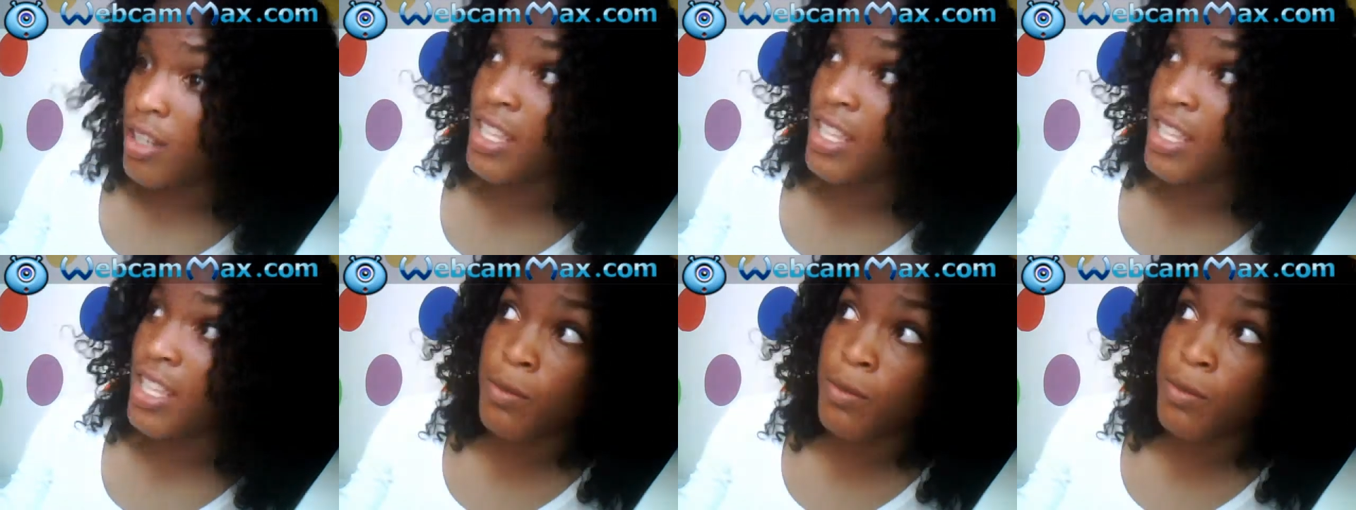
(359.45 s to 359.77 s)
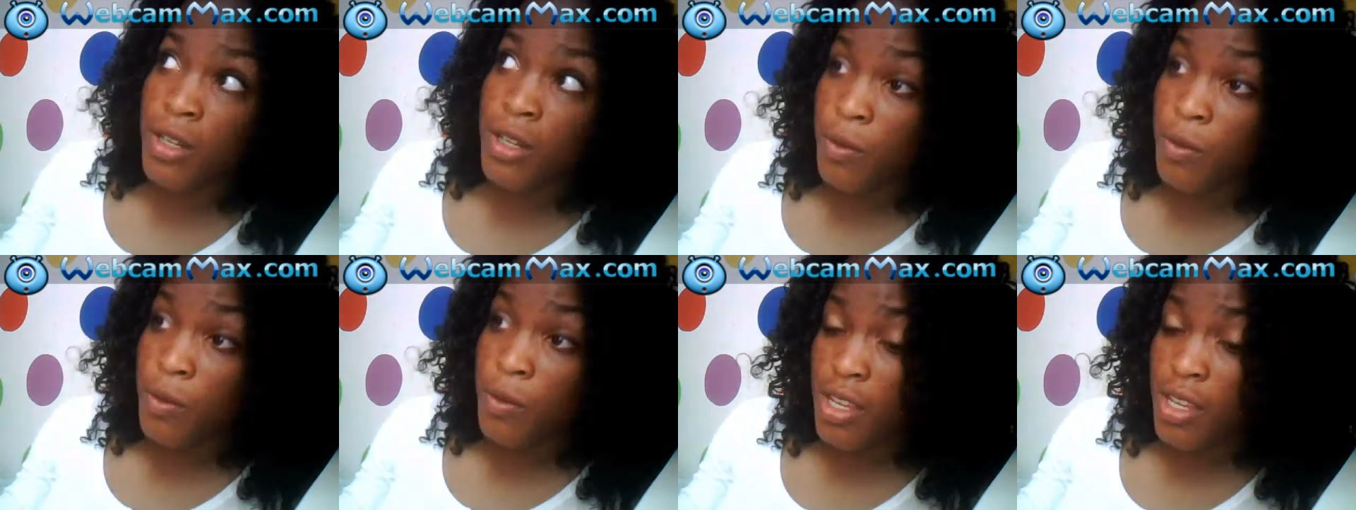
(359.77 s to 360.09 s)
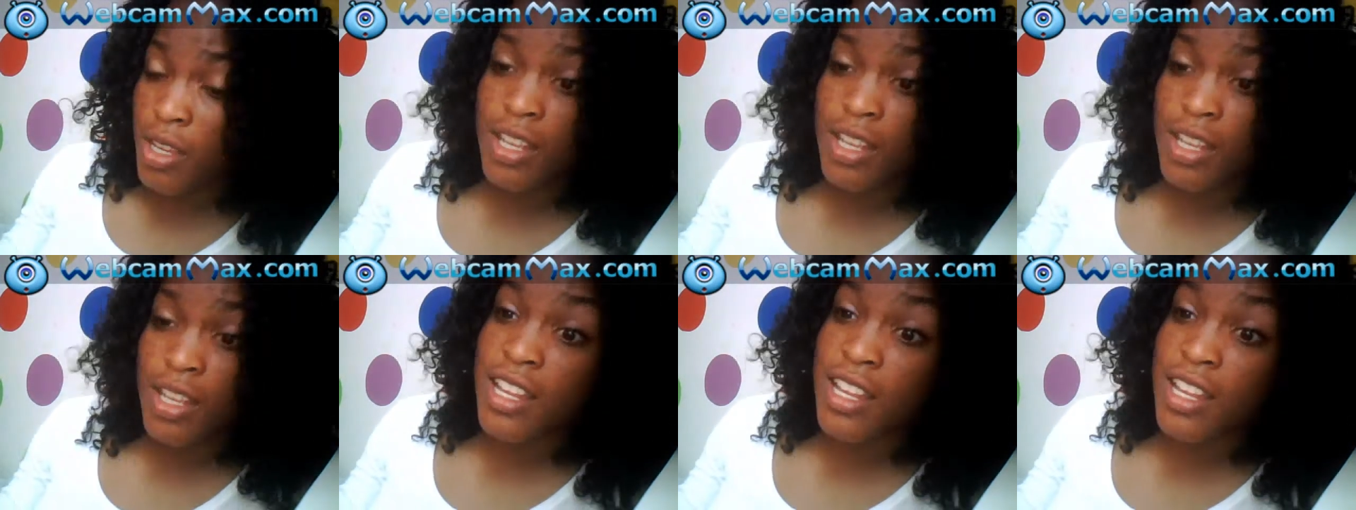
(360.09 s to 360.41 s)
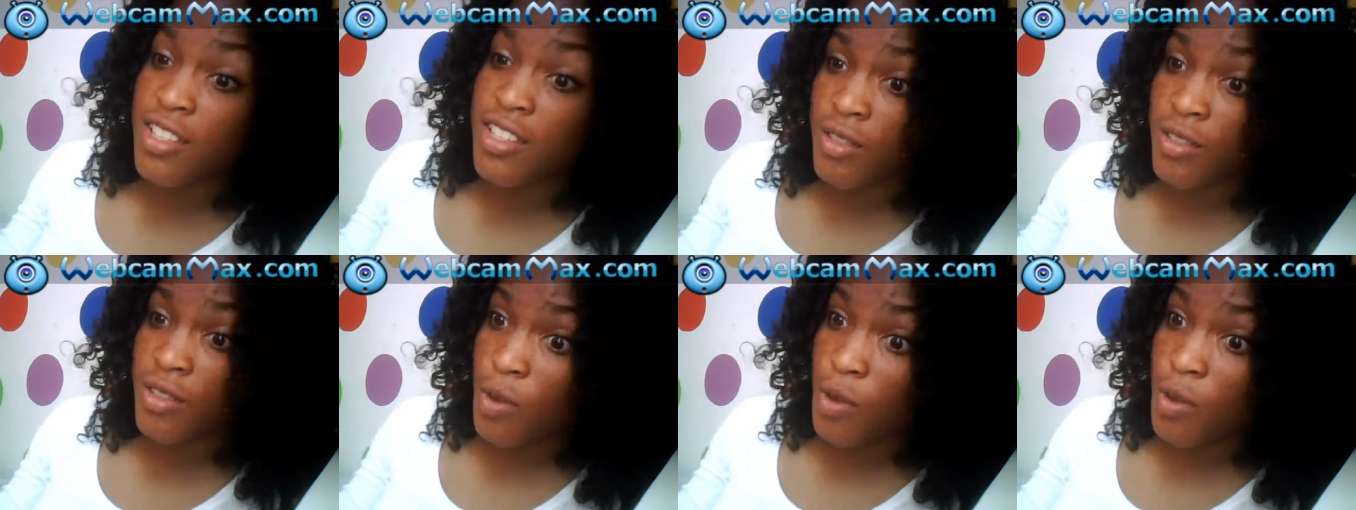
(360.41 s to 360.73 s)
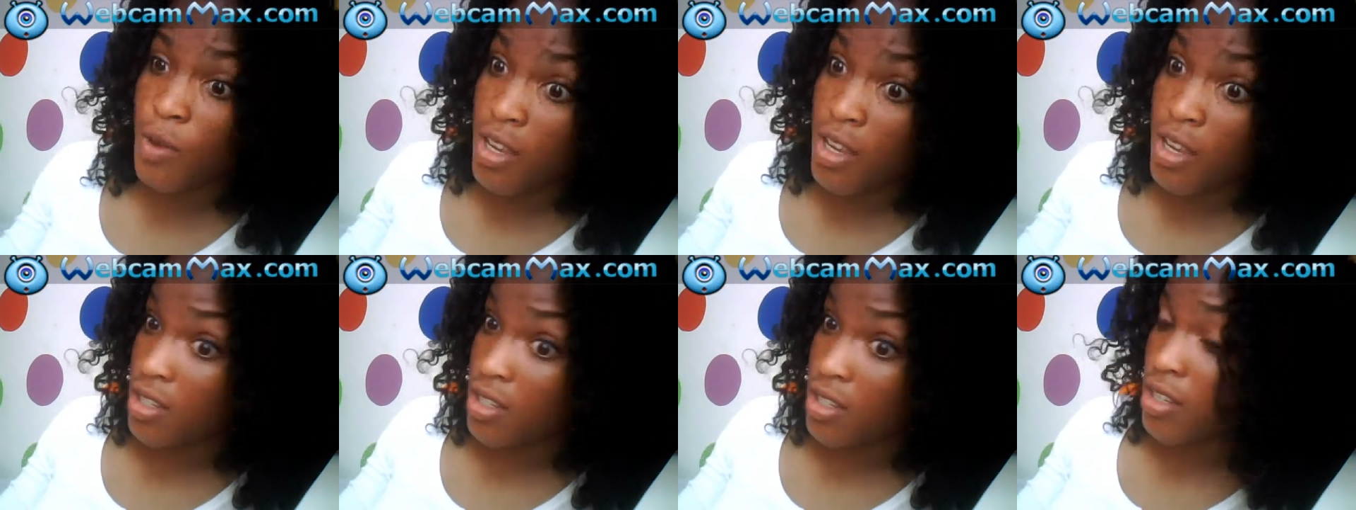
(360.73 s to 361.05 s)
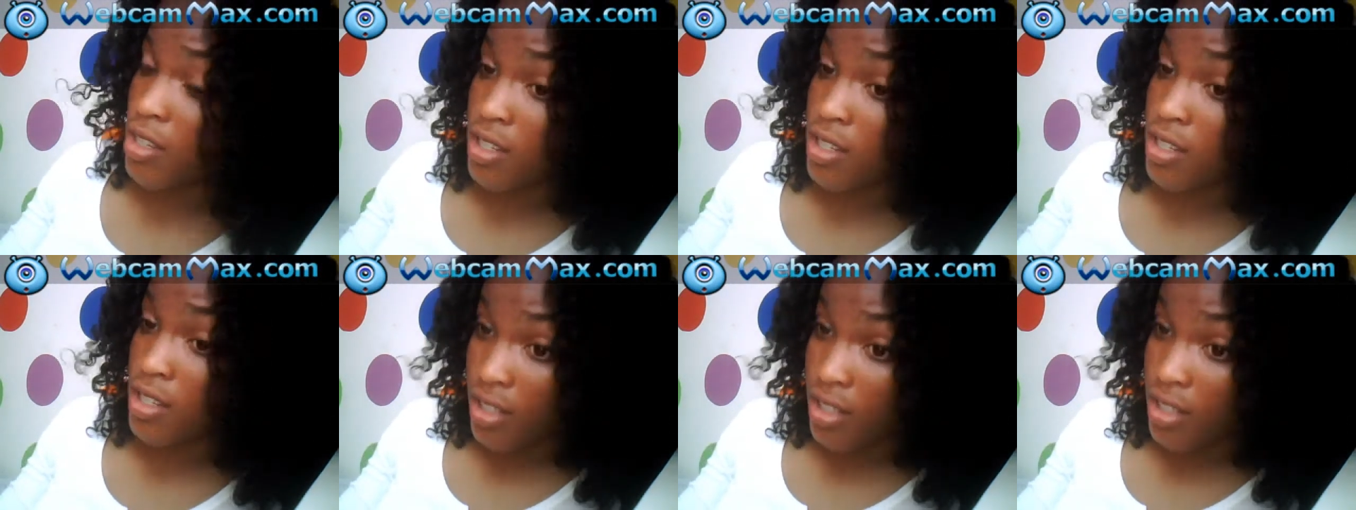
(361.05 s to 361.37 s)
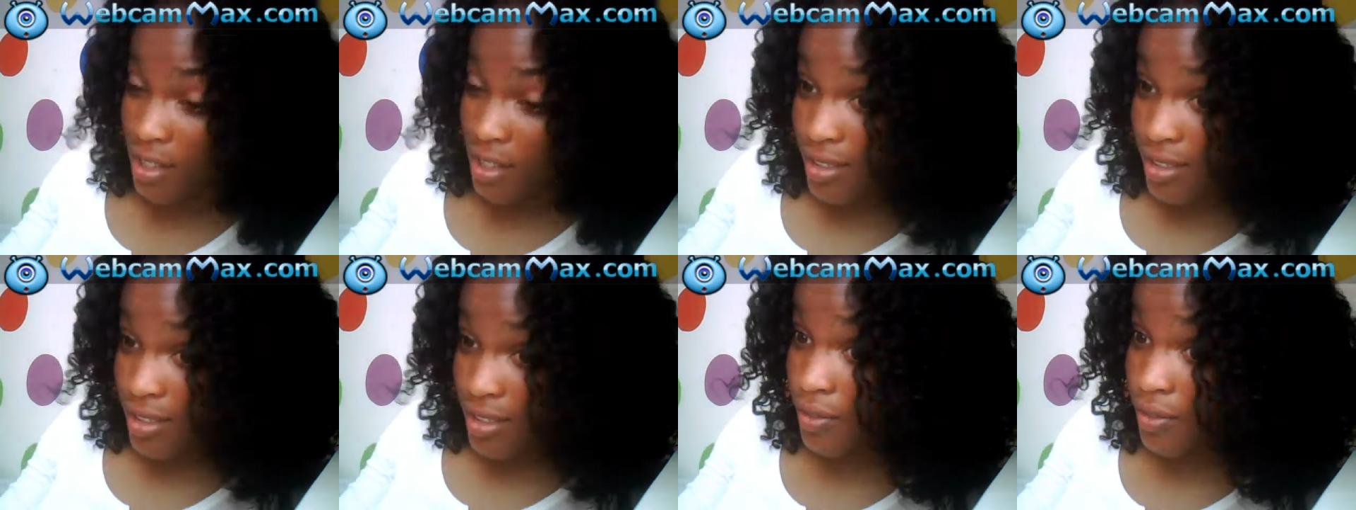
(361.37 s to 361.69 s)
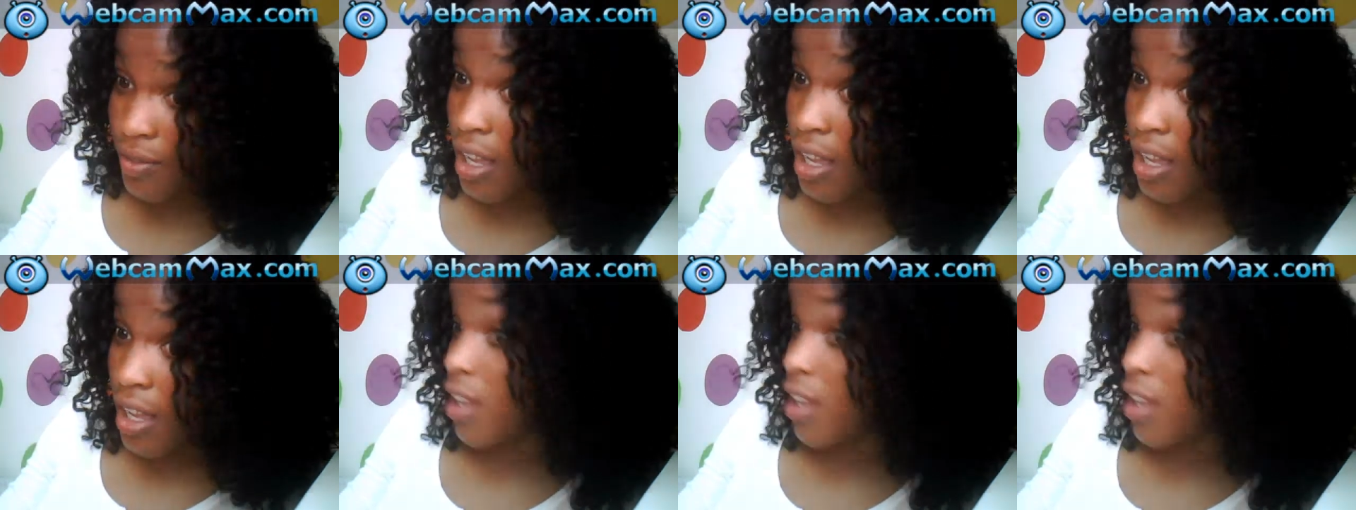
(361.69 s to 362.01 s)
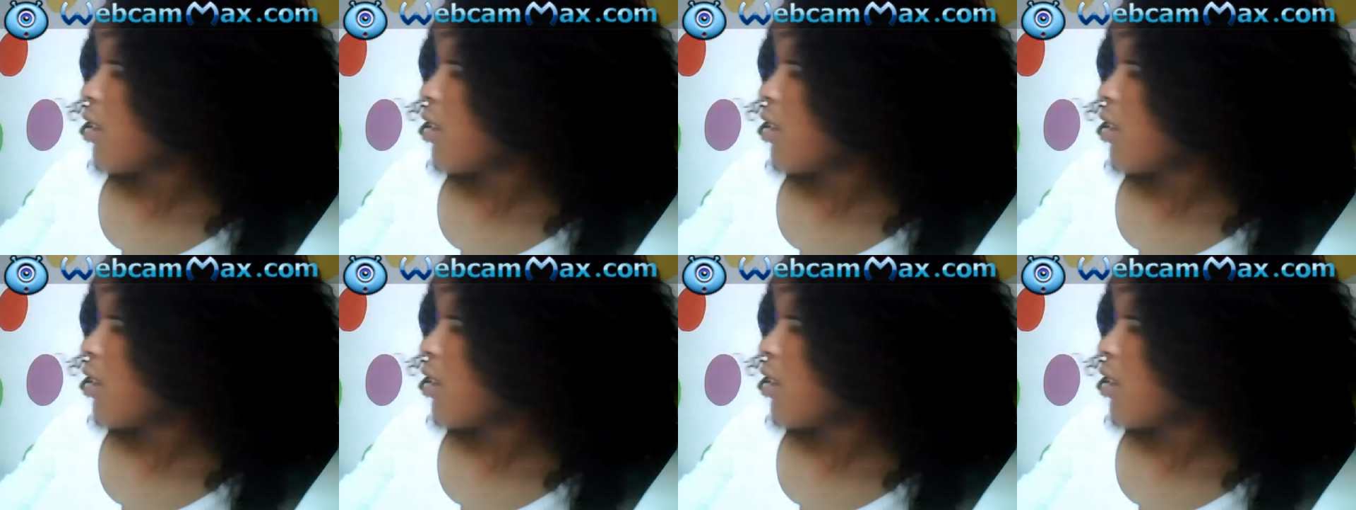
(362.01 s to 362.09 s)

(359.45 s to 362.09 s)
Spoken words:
it's been a week and I just washed and conditioned it and it's fine.